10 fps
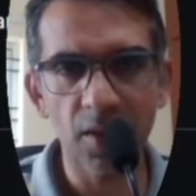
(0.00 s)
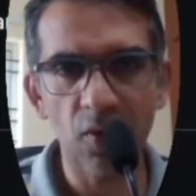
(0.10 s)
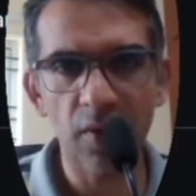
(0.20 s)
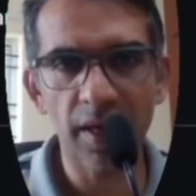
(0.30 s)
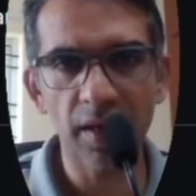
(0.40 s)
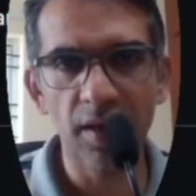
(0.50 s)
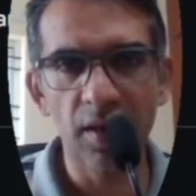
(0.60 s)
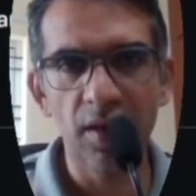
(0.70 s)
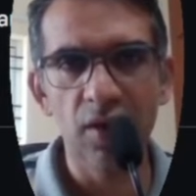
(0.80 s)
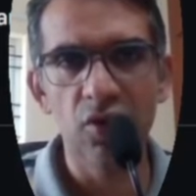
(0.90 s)
okay
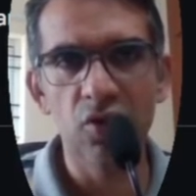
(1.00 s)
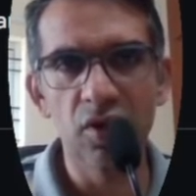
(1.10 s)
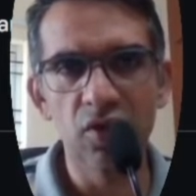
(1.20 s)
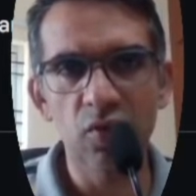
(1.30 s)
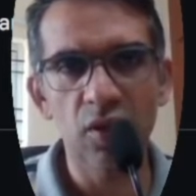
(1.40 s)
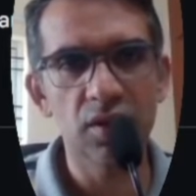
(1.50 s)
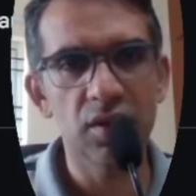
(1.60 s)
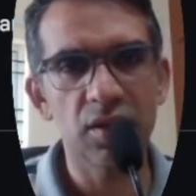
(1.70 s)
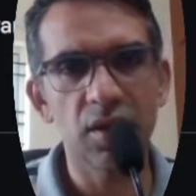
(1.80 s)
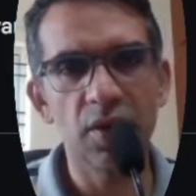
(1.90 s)
so this
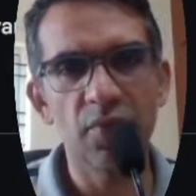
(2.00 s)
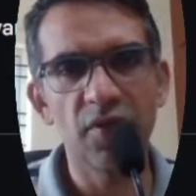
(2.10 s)
was a